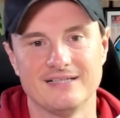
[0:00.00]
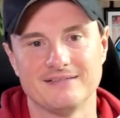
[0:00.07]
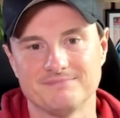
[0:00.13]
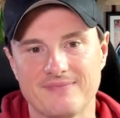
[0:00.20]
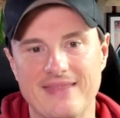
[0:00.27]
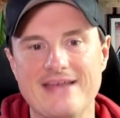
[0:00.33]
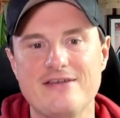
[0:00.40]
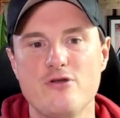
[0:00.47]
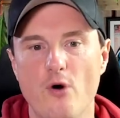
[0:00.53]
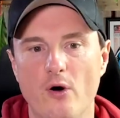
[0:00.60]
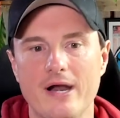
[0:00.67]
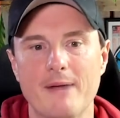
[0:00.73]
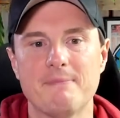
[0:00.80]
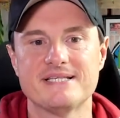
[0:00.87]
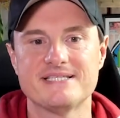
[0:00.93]
They're not
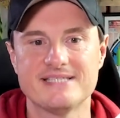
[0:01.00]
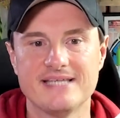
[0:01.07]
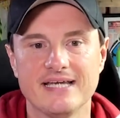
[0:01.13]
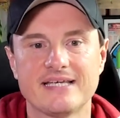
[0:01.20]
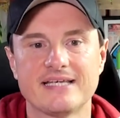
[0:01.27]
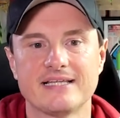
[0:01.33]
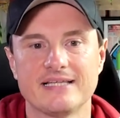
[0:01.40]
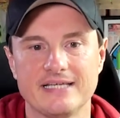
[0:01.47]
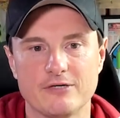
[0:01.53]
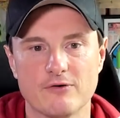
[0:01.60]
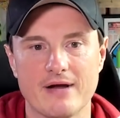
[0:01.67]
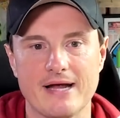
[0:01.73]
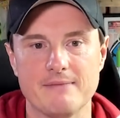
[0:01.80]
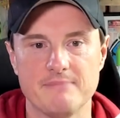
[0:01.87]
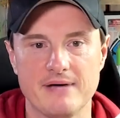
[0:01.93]
a particularly
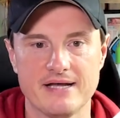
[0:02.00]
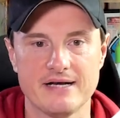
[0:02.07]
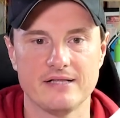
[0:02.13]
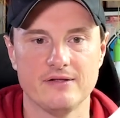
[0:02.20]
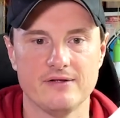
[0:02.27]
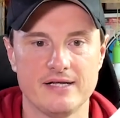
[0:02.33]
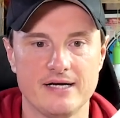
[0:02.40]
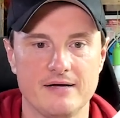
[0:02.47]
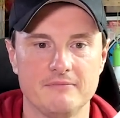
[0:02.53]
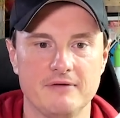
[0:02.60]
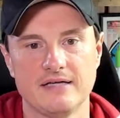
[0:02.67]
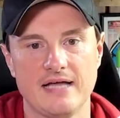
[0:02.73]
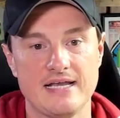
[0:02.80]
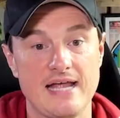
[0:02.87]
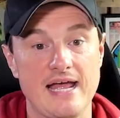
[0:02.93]
great batting lineup.
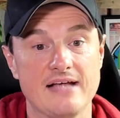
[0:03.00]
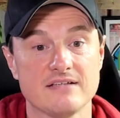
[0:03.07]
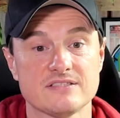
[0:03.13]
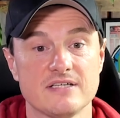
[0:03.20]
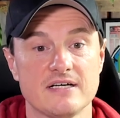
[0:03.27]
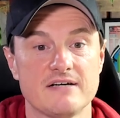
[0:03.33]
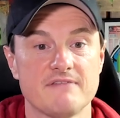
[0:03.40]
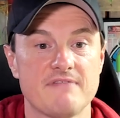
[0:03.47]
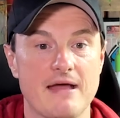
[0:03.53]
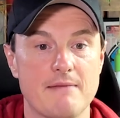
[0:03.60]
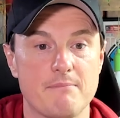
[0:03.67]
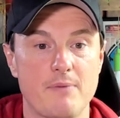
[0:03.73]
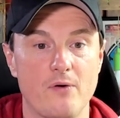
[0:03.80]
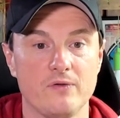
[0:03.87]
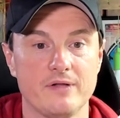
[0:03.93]
And outside of that
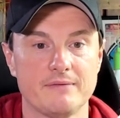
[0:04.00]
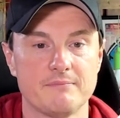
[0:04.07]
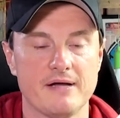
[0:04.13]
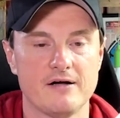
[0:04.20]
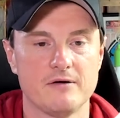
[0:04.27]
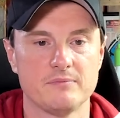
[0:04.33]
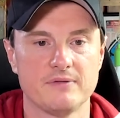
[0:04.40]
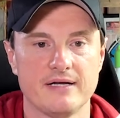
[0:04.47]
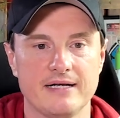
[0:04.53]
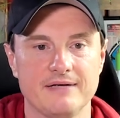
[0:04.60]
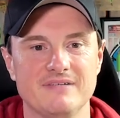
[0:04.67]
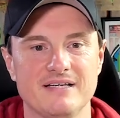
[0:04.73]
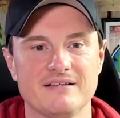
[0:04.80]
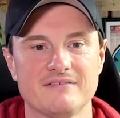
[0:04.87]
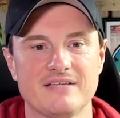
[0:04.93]
bowling power play,
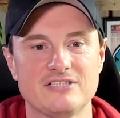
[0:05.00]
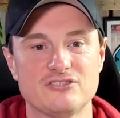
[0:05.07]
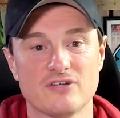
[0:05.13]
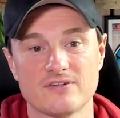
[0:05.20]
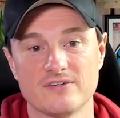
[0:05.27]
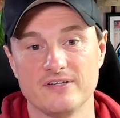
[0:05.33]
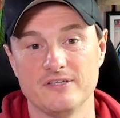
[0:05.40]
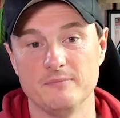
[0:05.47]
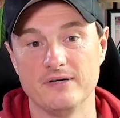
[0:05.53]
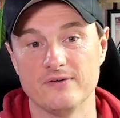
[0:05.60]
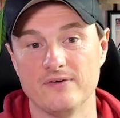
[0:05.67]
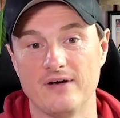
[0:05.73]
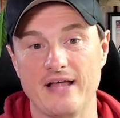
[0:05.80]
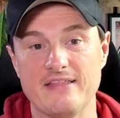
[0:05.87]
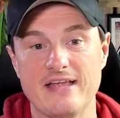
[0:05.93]
they struggle in the
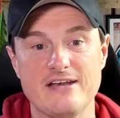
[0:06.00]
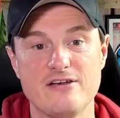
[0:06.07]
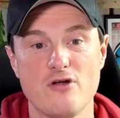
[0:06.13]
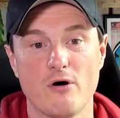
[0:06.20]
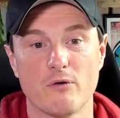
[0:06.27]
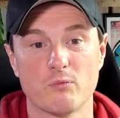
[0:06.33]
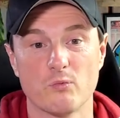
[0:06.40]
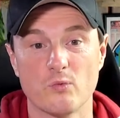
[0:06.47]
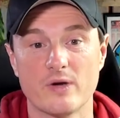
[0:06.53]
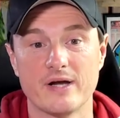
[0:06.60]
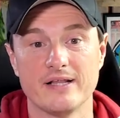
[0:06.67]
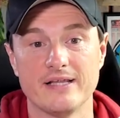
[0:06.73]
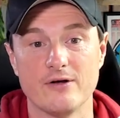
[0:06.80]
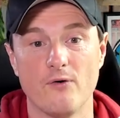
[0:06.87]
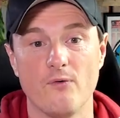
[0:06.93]
middle, and they're not
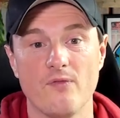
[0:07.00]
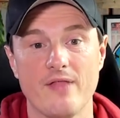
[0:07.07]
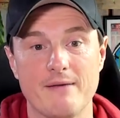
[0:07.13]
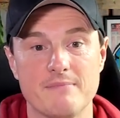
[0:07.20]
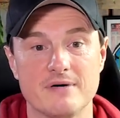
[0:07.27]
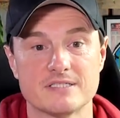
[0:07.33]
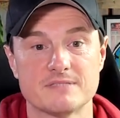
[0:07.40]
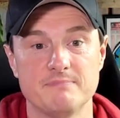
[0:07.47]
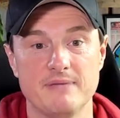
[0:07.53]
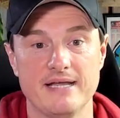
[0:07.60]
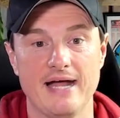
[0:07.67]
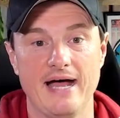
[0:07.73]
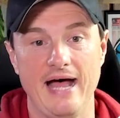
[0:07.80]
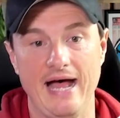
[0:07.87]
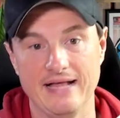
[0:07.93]
really all that much
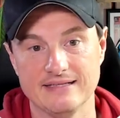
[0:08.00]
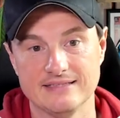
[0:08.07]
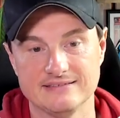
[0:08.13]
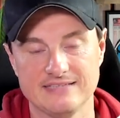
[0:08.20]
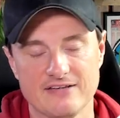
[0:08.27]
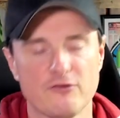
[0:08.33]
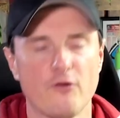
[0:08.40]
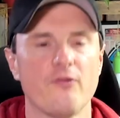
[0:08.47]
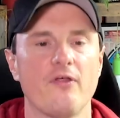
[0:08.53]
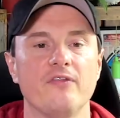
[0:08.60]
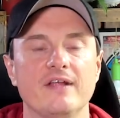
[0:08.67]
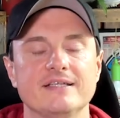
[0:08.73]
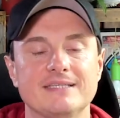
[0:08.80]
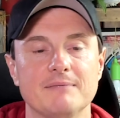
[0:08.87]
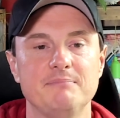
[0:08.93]
better at the death, although
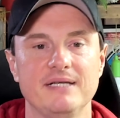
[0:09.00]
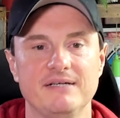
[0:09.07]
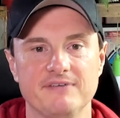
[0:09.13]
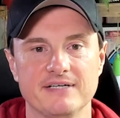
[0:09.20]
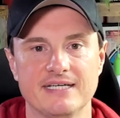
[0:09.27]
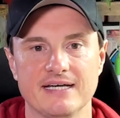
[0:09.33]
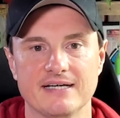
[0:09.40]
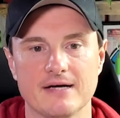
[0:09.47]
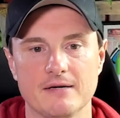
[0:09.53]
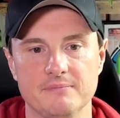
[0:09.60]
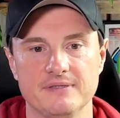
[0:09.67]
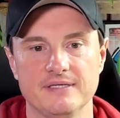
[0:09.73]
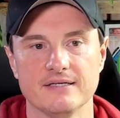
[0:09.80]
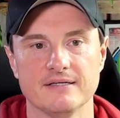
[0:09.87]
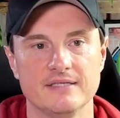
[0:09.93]
there's a bit of a kick up
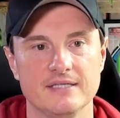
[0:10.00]
here.